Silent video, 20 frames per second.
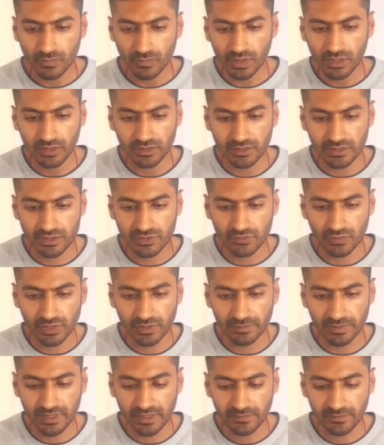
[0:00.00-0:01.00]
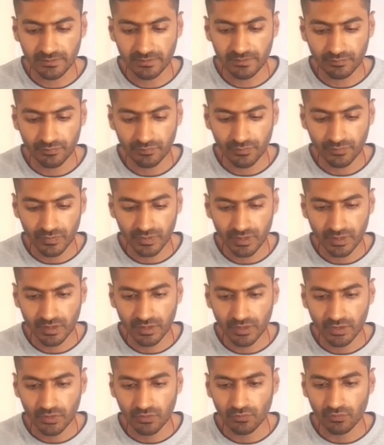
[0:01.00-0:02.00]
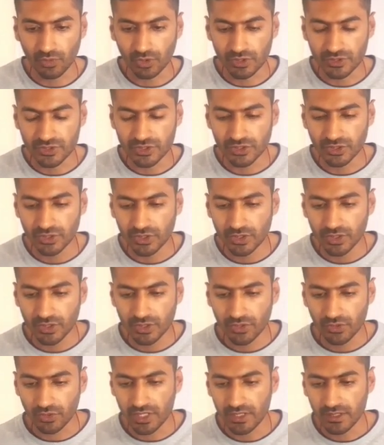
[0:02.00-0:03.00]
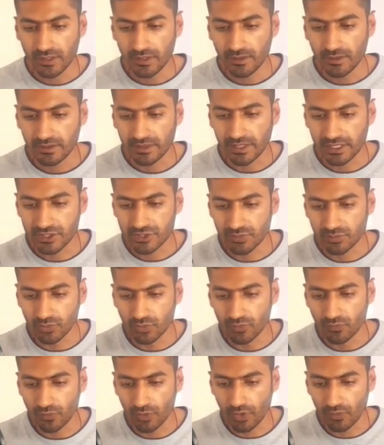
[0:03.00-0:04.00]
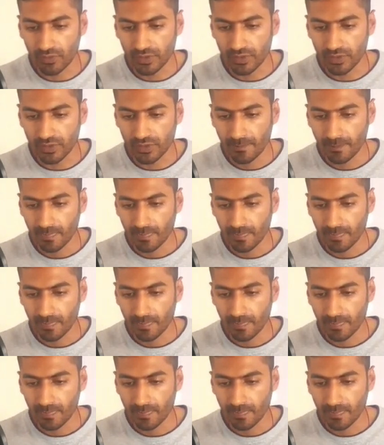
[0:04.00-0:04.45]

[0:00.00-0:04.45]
this will be false. Okay, let's move forward.